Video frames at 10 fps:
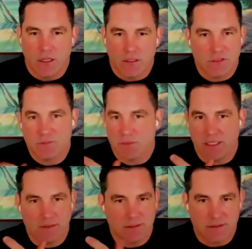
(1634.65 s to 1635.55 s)
uh, just
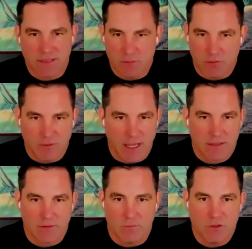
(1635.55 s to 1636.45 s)
because of the simple
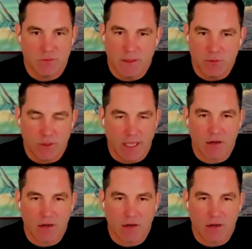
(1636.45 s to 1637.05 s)
fact of most people